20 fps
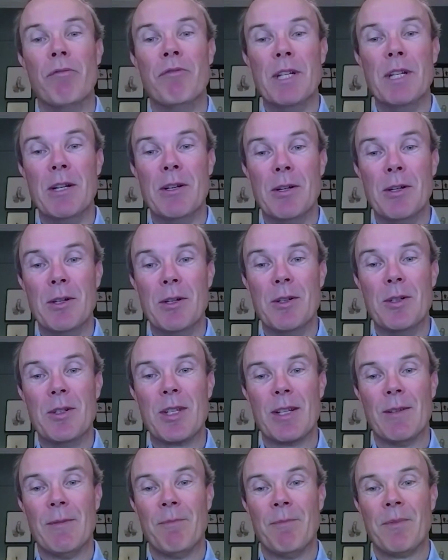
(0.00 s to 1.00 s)

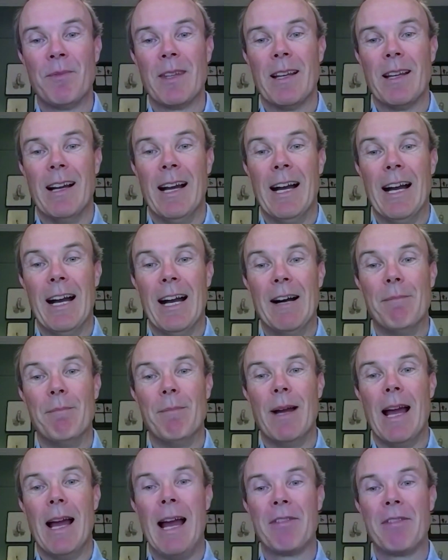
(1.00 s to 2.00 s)
views
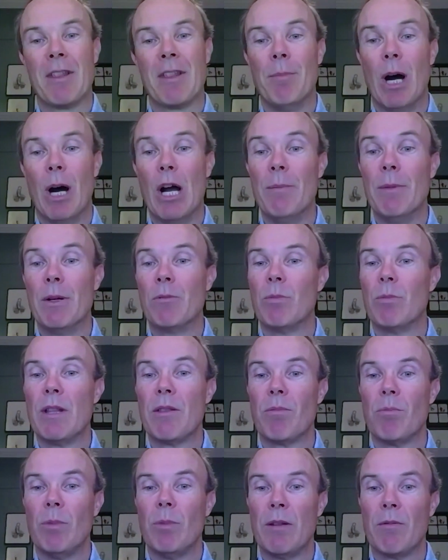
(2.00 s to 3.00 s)
um, at the moment
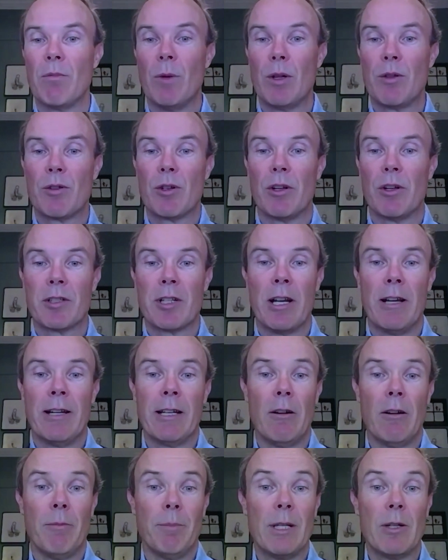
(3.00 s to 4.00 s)
with, with what's going
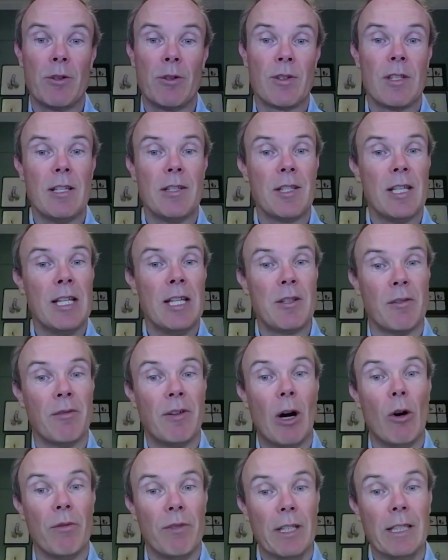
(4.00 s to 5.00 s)
on because this is
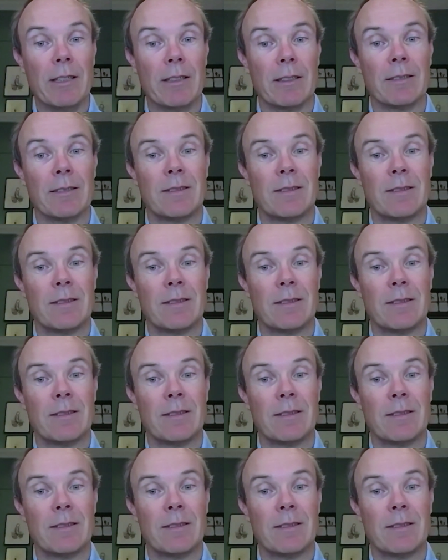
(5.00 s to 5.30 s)
evolving.